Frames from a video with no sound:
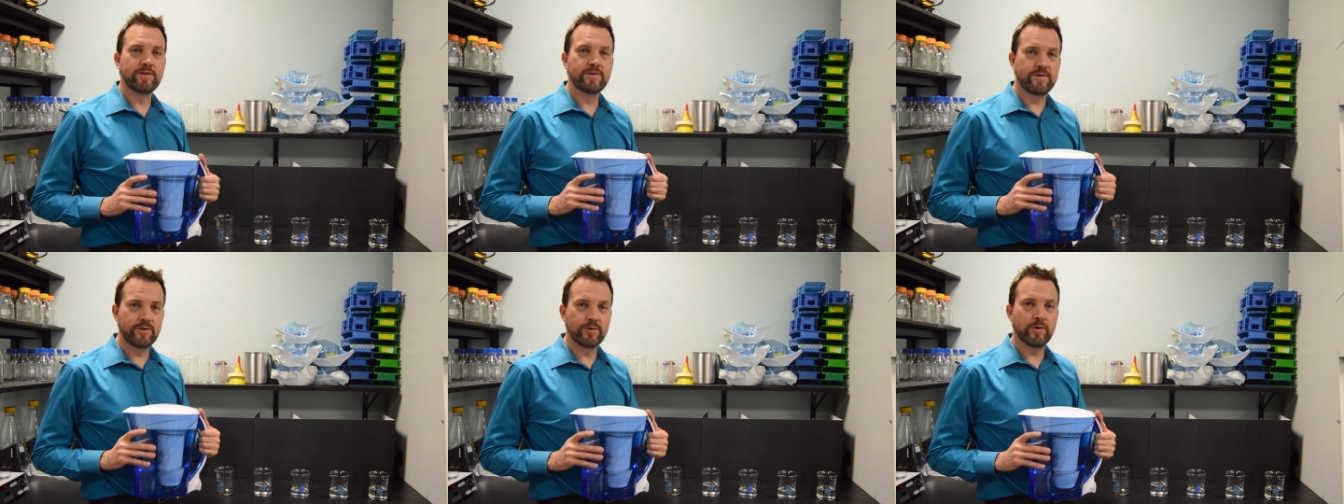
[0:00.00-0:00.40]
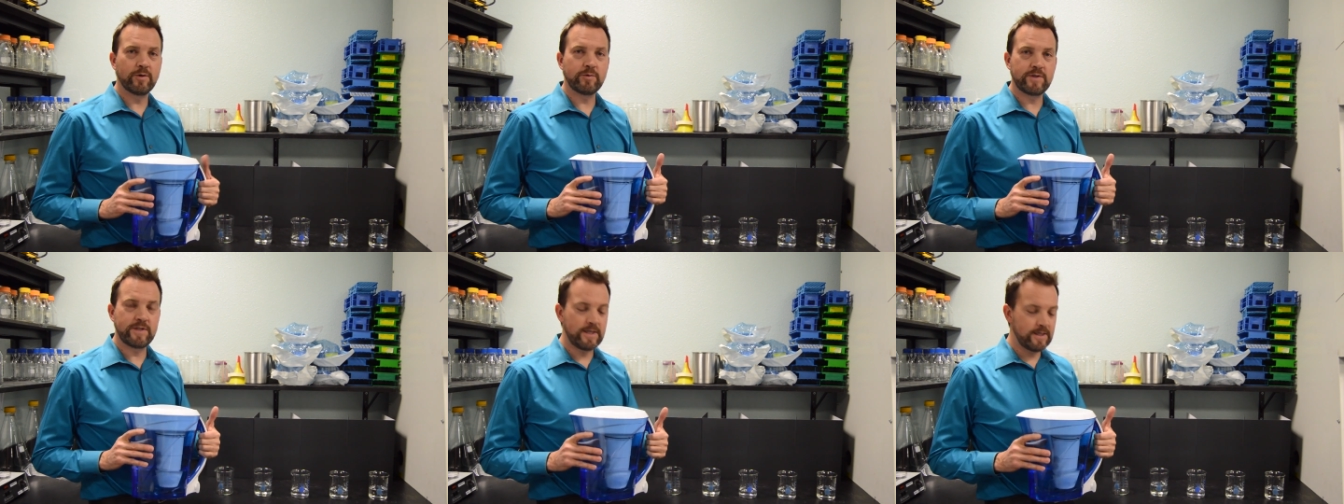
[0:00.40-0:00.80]

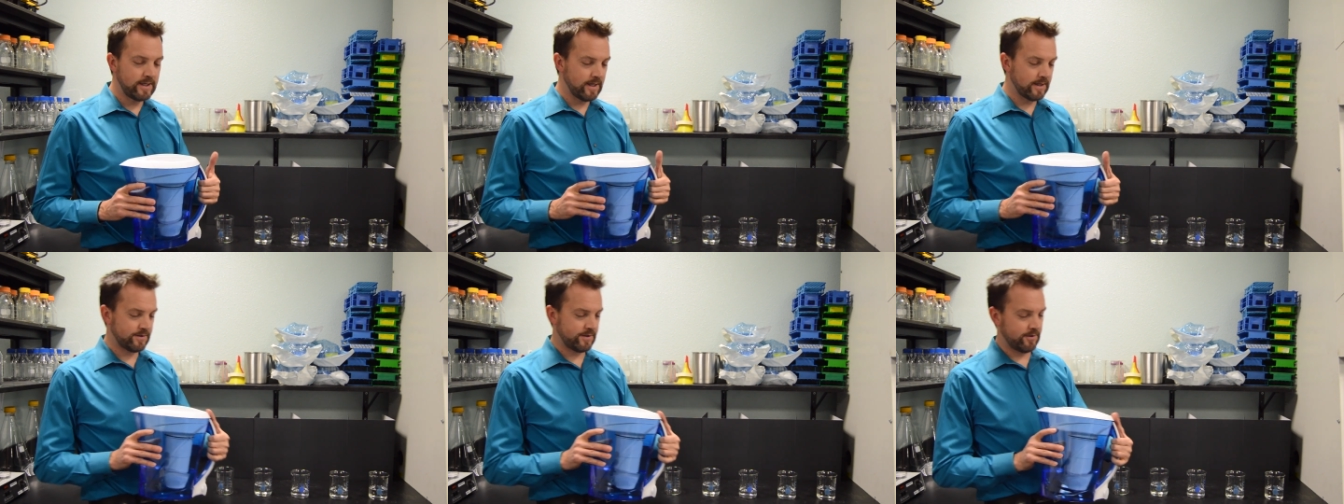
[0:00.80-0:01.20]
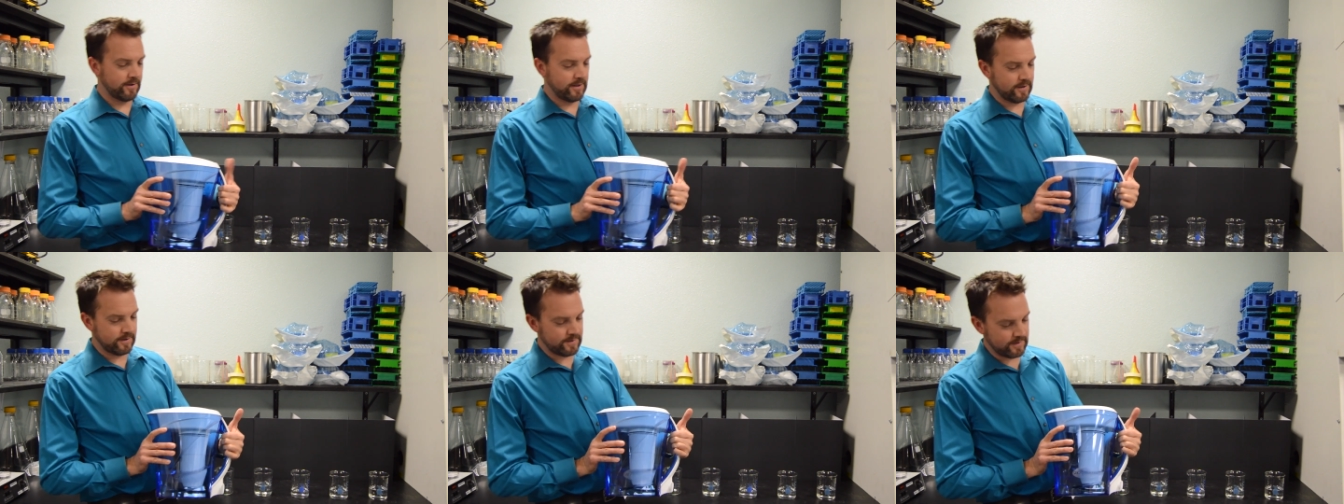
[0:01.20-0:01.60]
zero TDS. Here
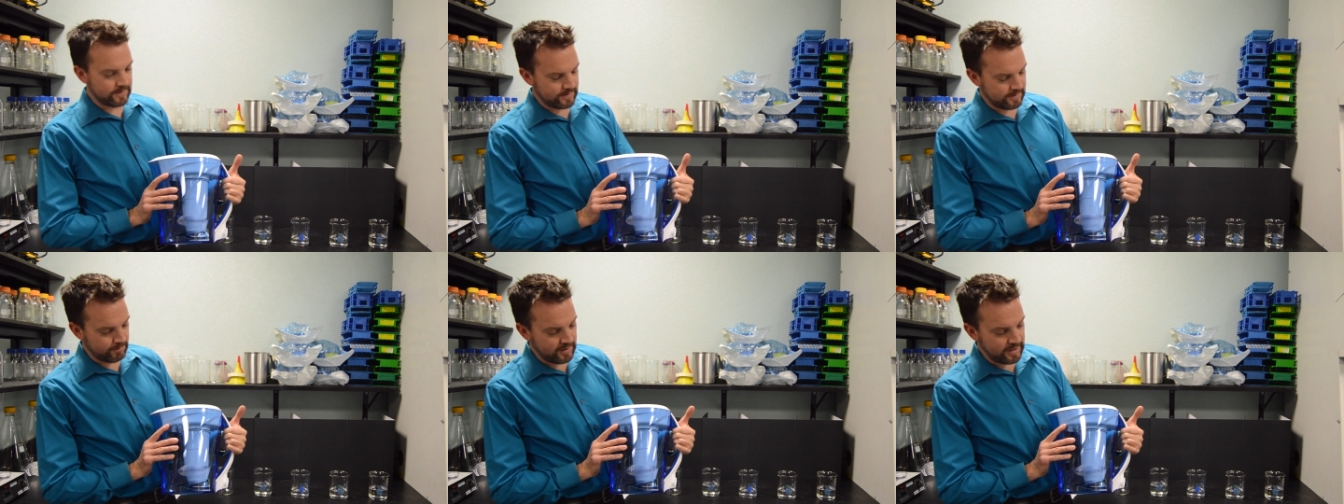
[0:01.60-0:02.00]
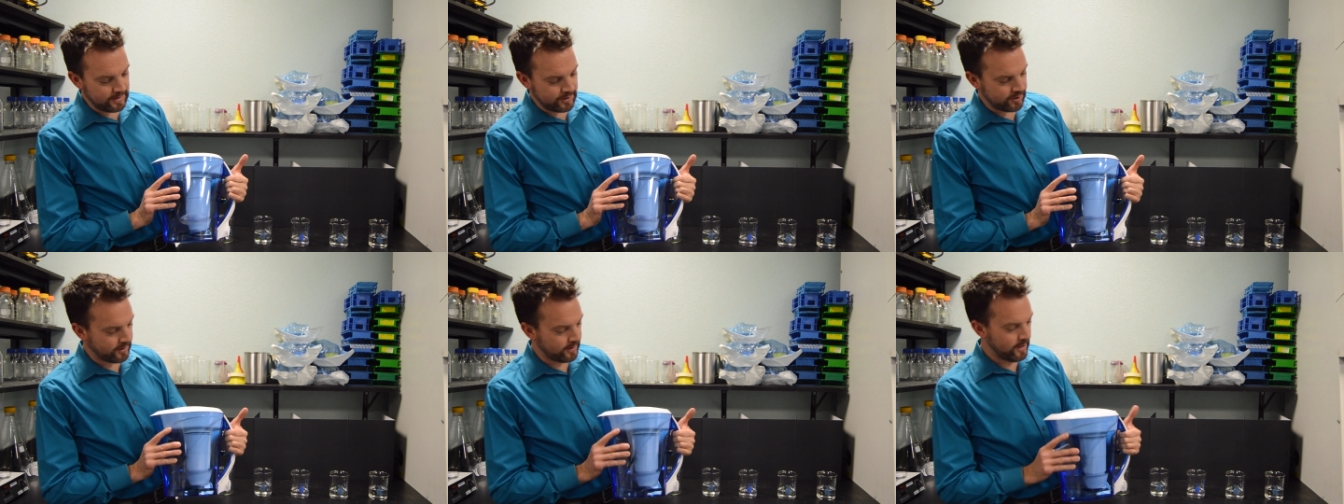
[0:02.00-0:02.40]
it is. It's a
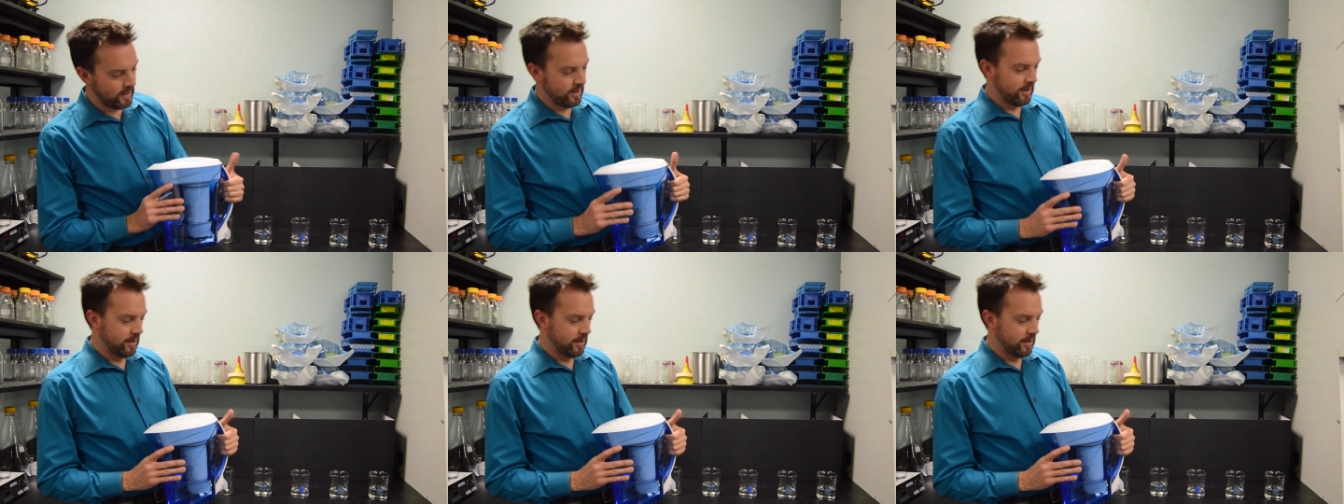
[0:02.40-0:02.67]
pitcher.